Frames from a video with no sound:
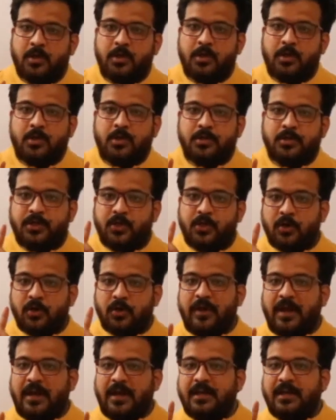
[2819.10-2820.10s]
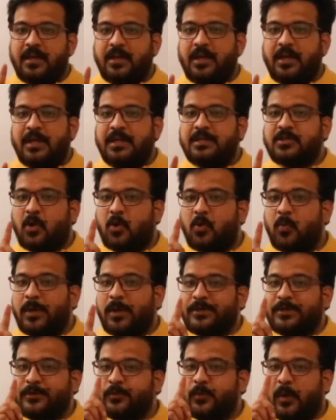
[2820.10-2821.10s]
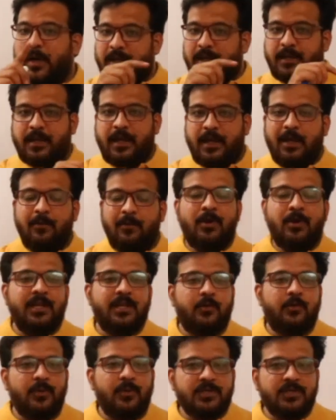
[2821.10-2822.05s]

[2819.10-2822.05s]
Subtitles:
0 factorial is always 1. I would request